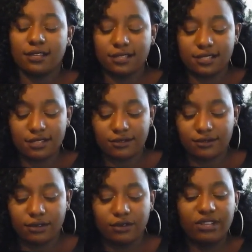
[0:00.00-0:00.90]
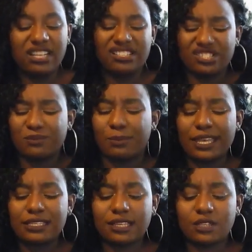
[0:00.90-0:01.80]
It's a really just
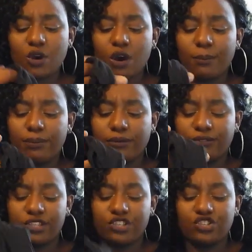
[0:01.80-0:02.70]
basic top for the